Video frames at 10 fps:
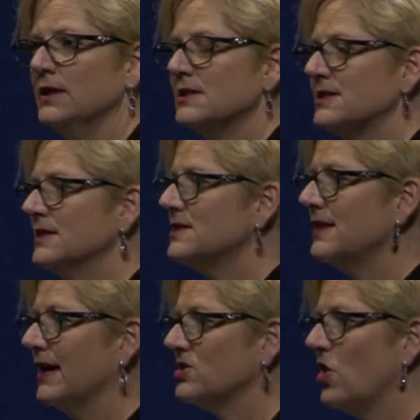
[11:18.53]
Since
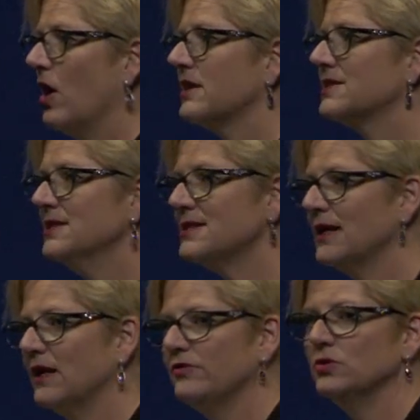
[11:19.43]
that talk, since
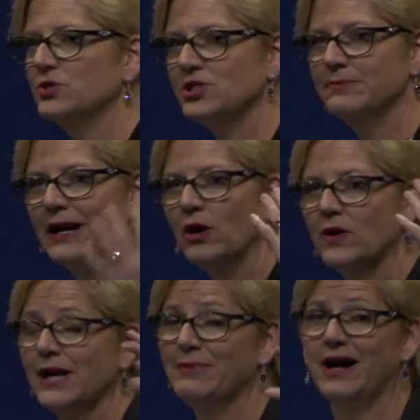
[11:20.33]
that evolution in my own
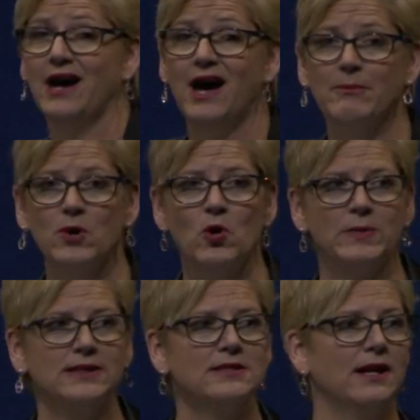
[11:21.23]
head, my aha
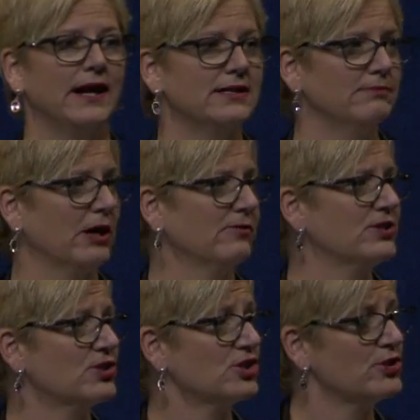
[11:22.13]
moment, I did my
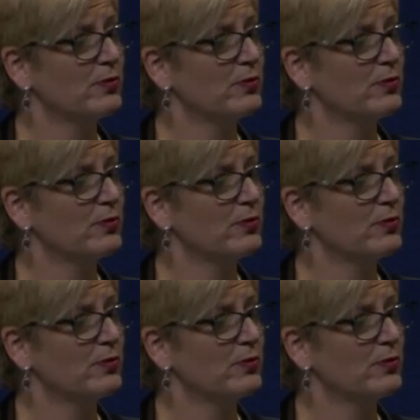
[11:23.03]
research.